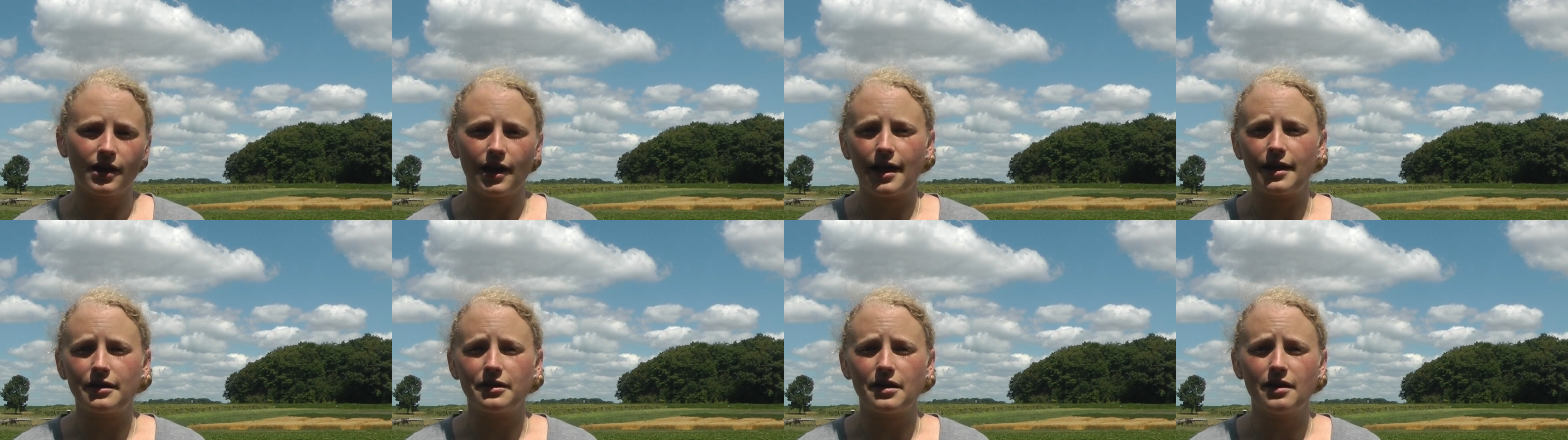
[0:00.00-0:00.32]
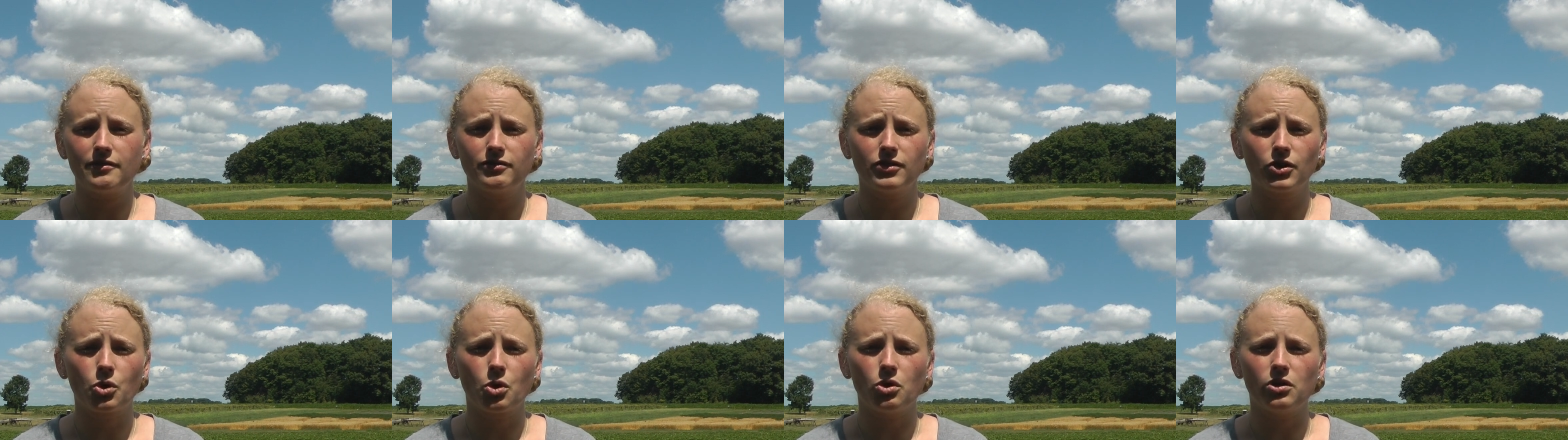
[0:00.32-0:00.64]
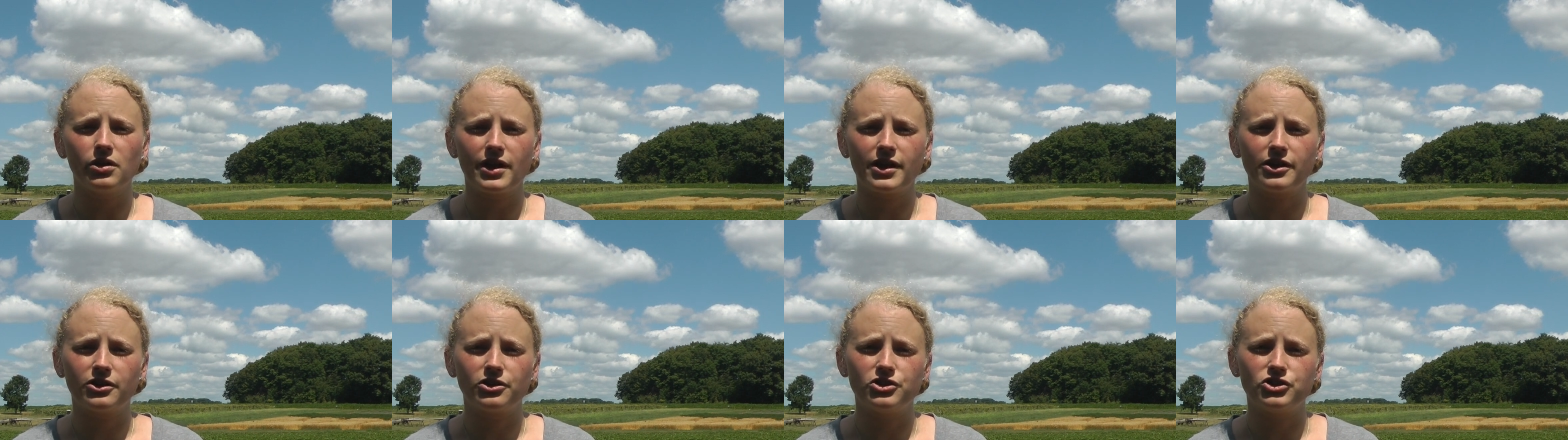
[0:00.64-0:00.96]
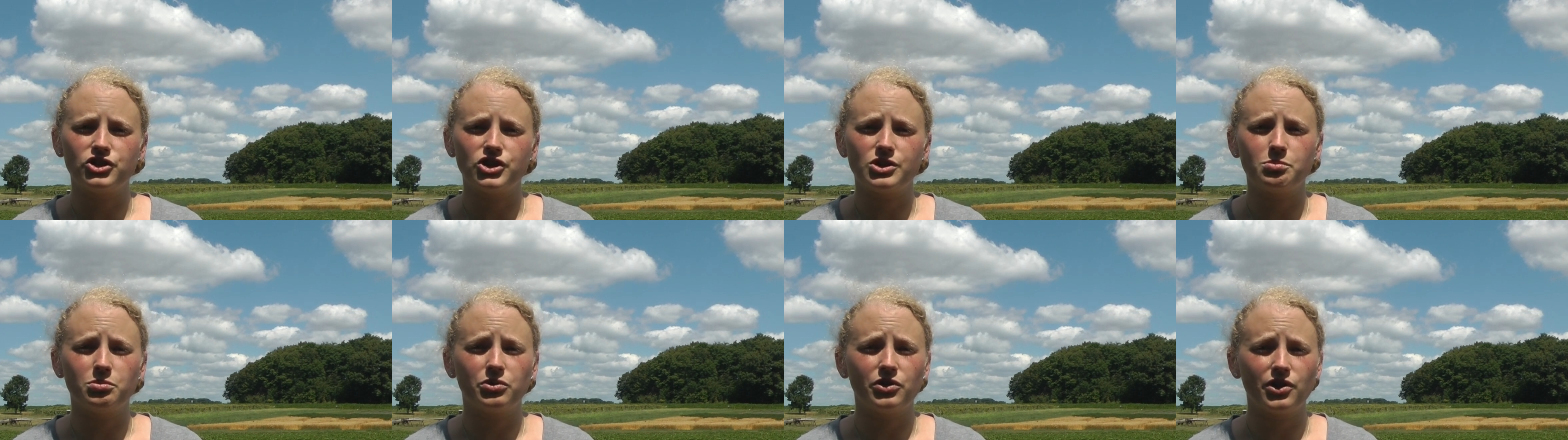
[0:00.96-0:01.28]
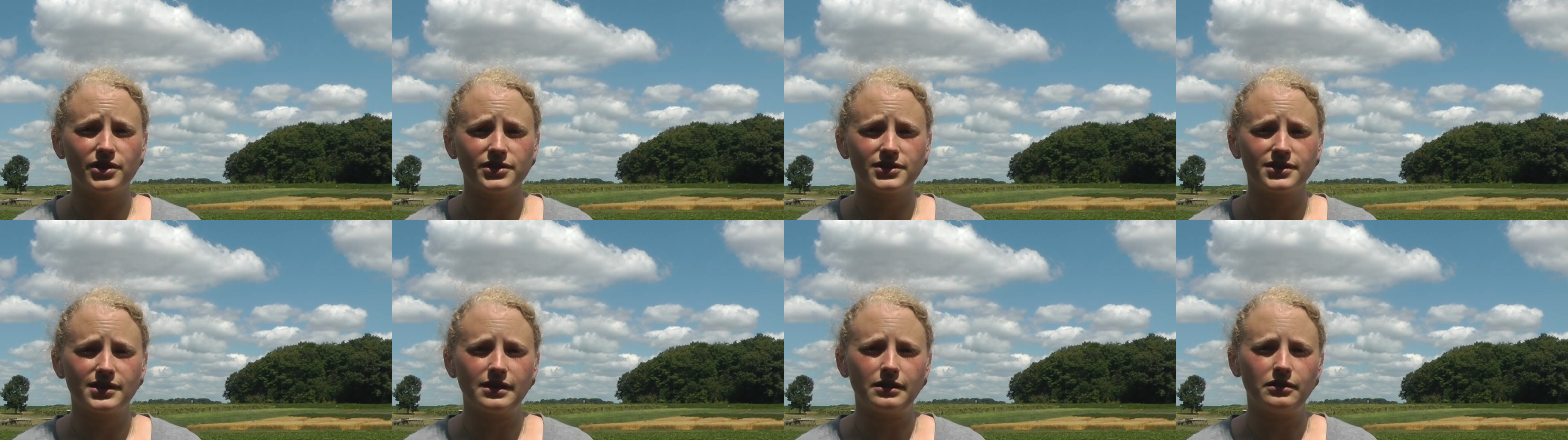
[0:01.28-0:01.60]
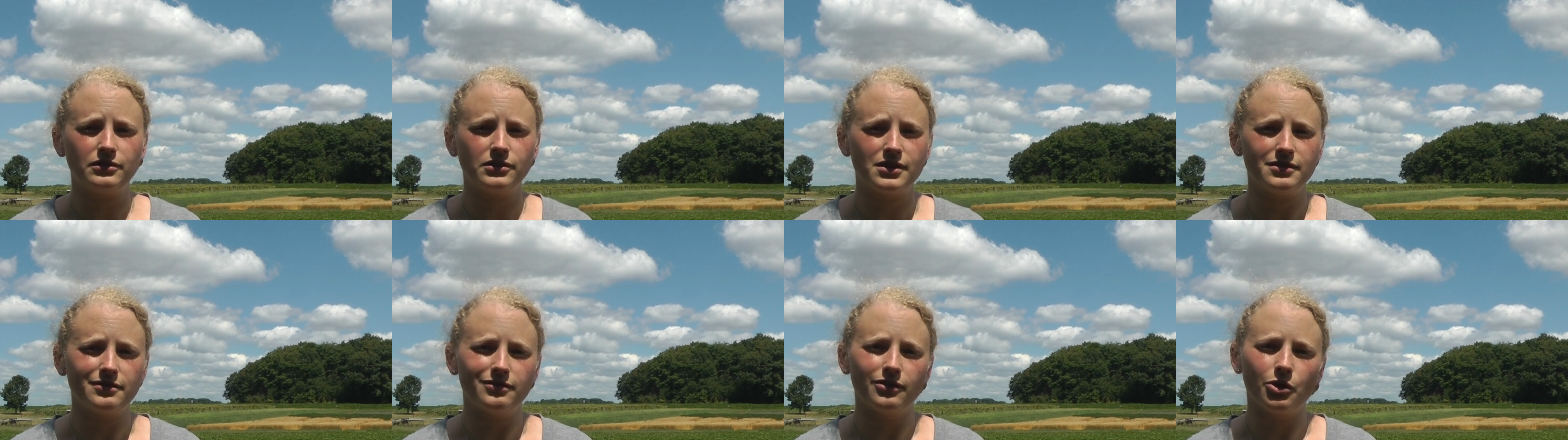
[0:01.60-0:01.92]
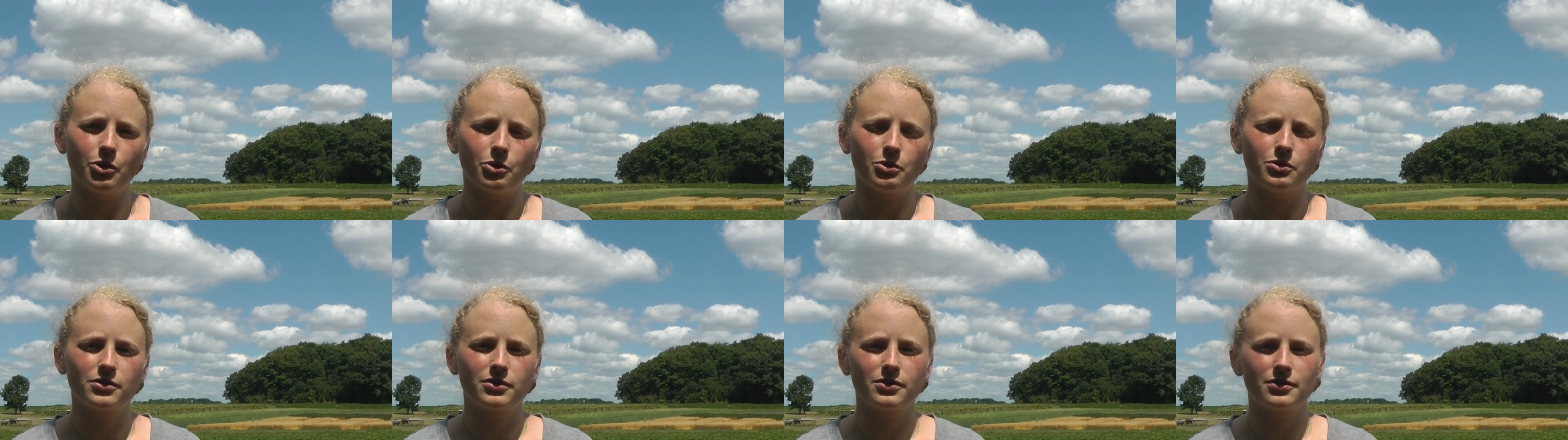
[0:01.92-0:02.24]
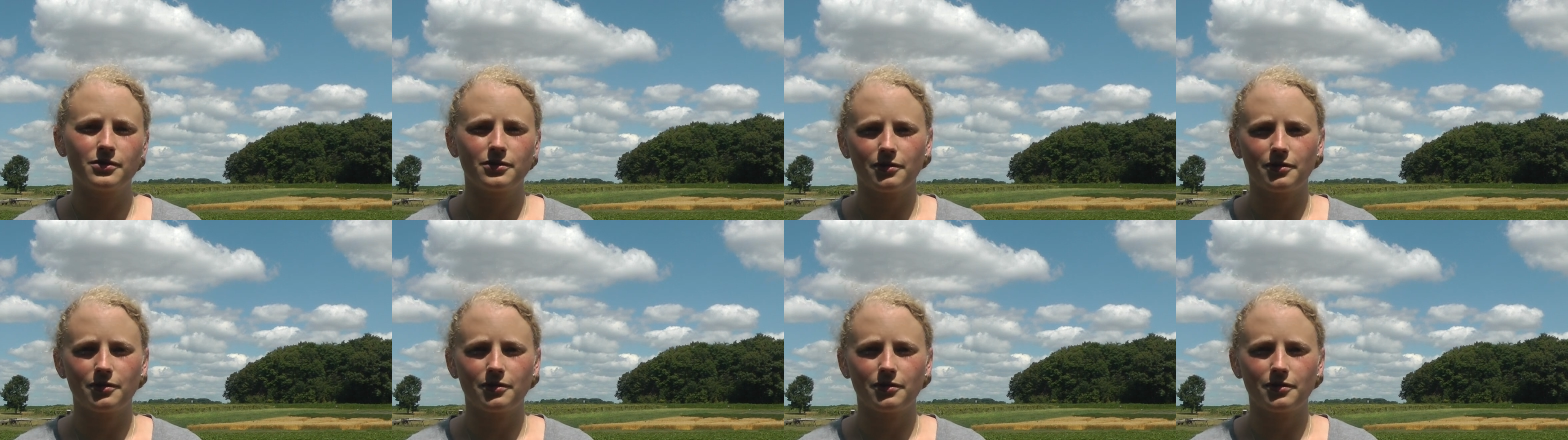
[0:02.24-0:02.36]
and Evergoal Energy Plus Elevo,